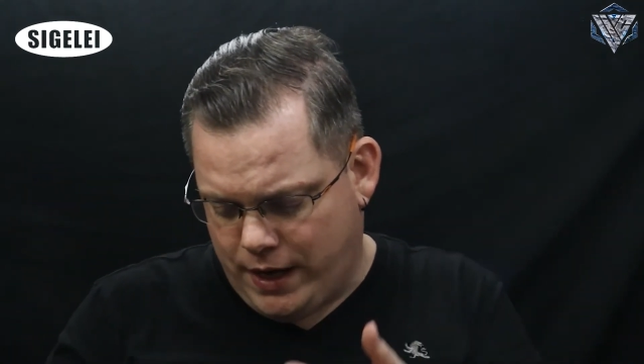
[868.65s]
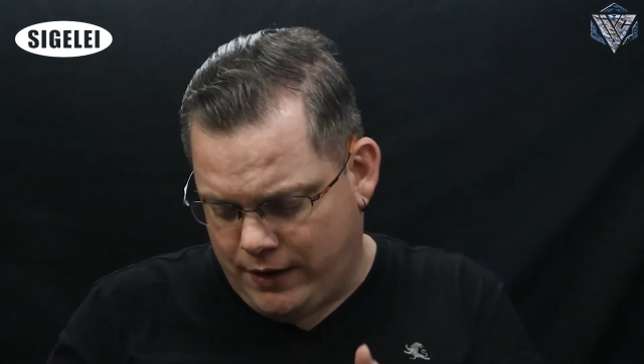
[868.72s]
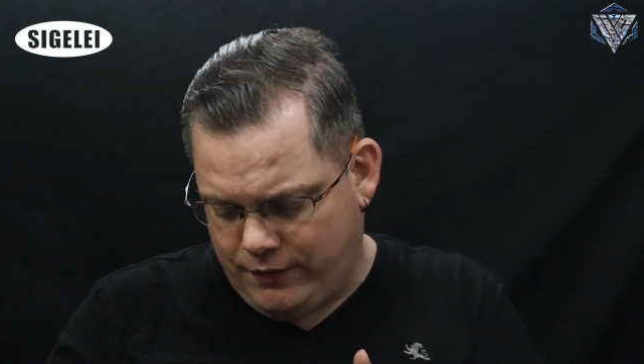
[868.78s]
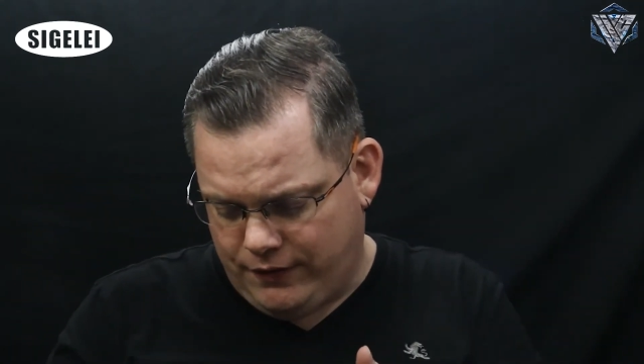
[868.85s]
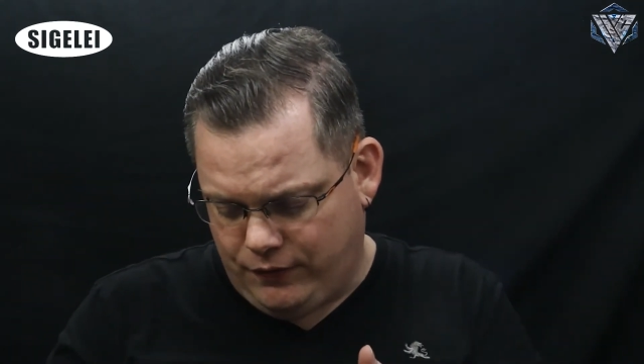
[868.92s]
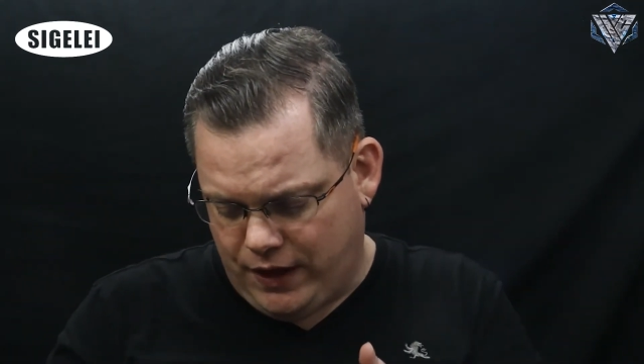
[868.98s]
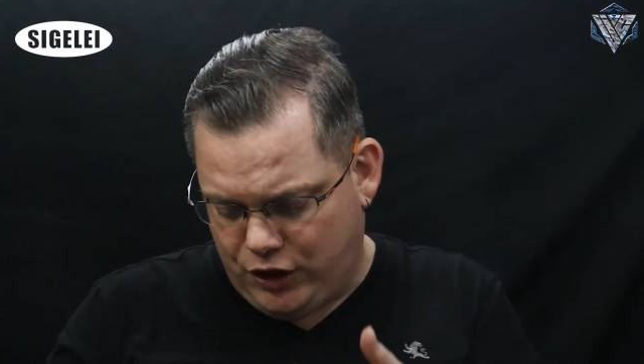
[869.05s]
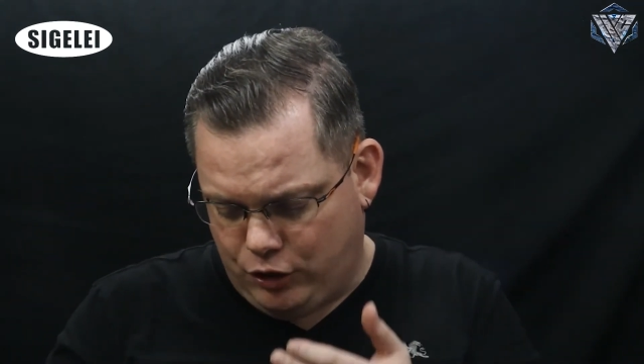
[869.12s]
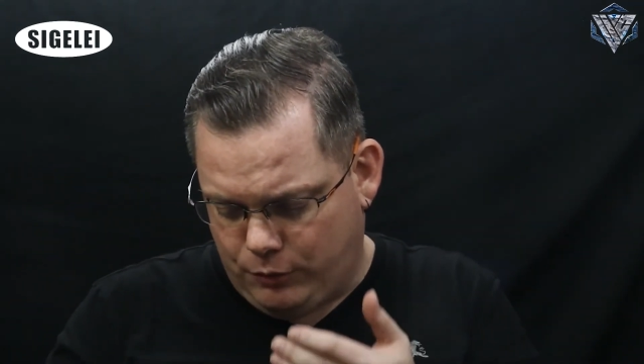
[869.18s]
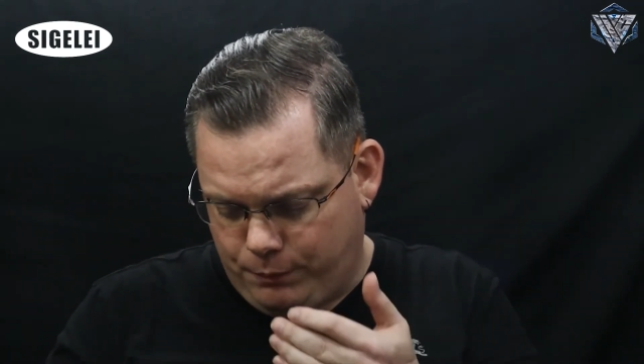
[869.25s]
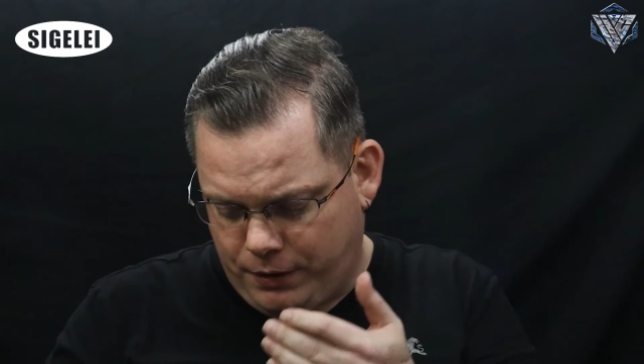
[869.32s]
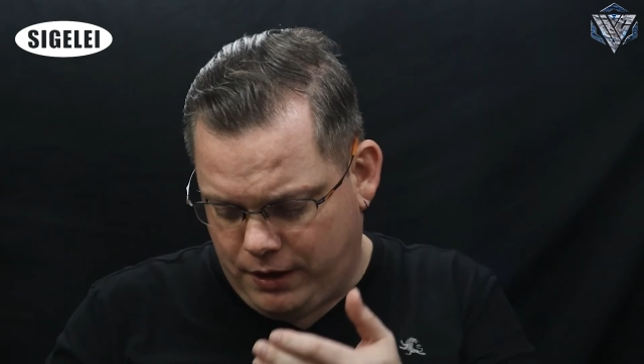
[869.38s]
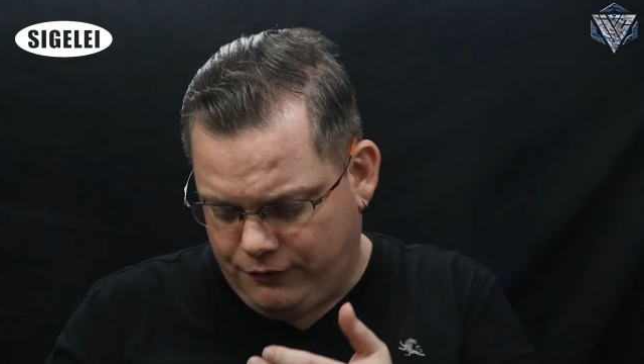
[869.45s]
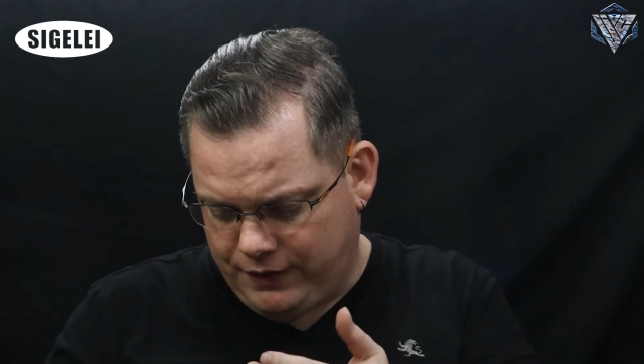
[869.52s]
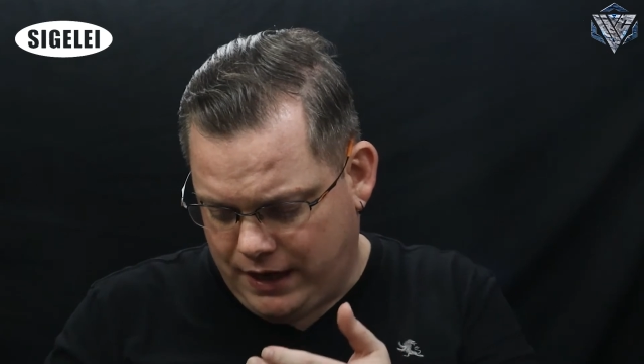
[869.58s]
everything, your
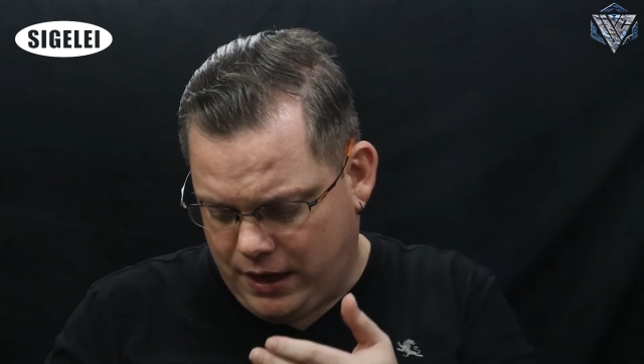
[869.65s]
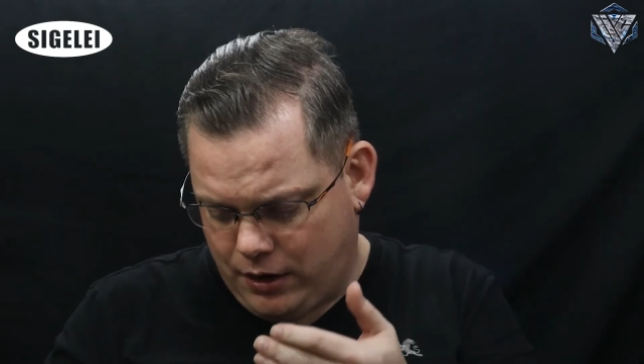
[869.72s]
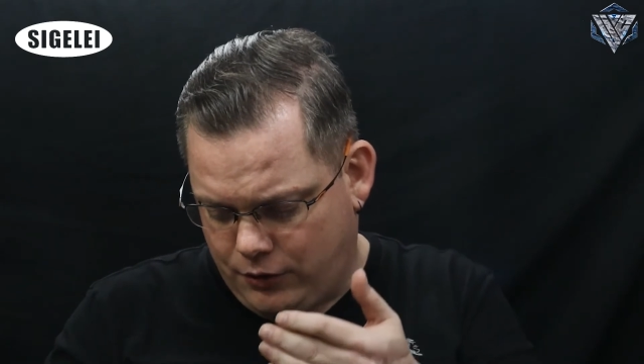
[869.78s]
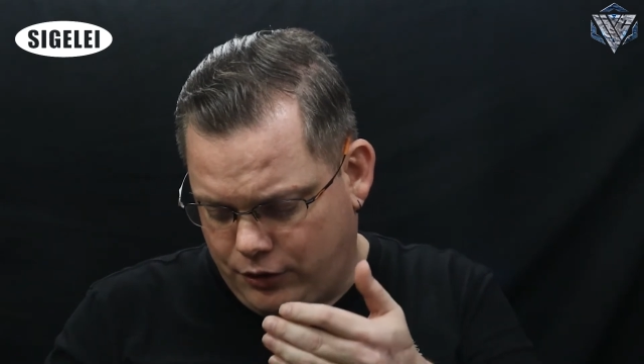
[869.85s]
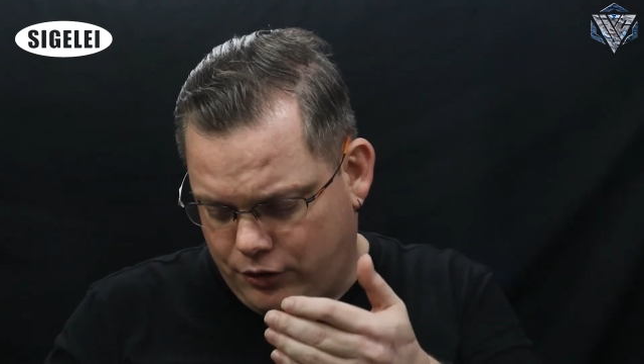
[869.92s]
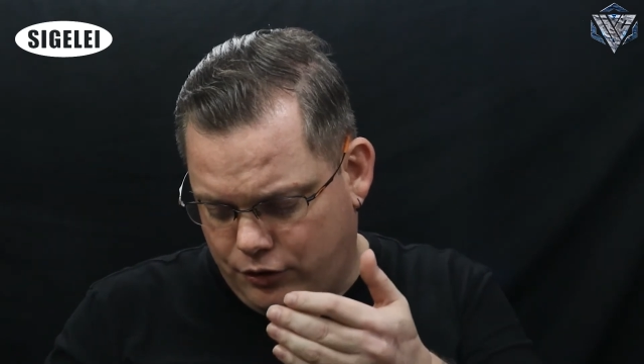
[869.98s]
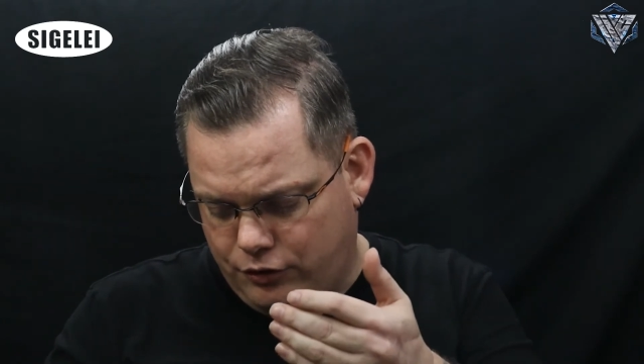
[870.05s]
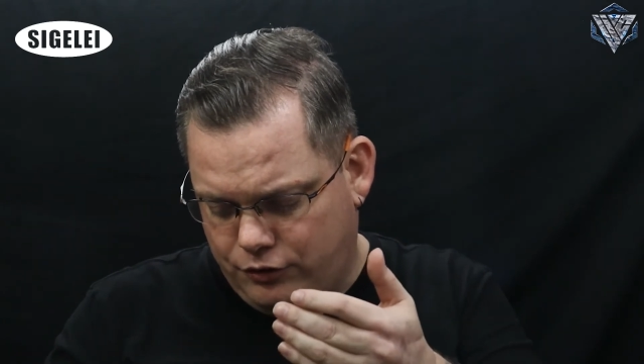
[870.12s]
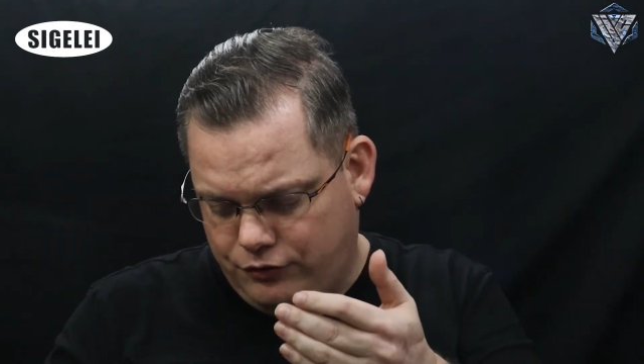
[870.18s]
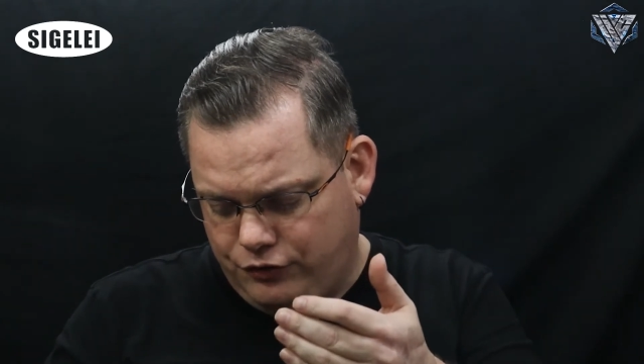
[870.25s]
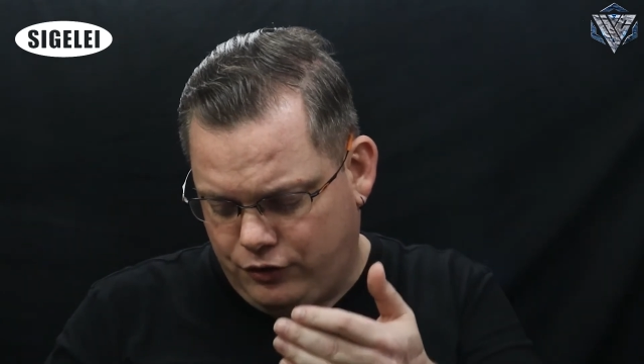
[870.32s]
puff counters,